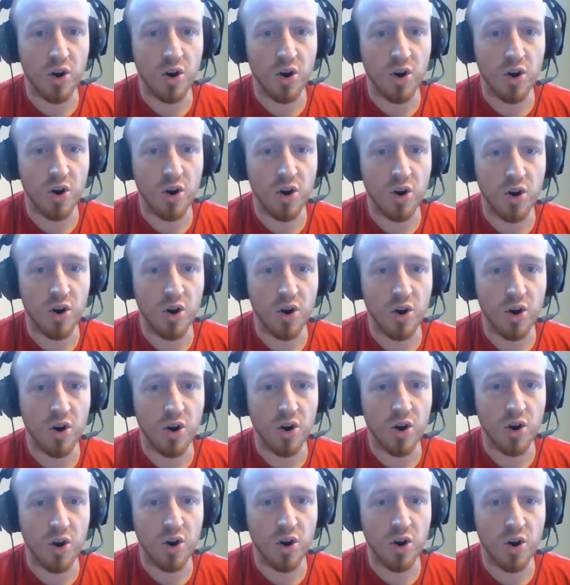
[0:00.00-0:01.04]
and up
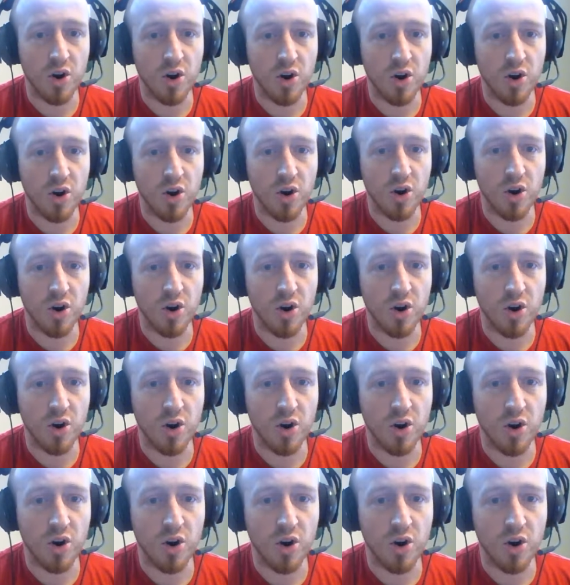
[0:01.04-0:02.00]
10 on the y-axis.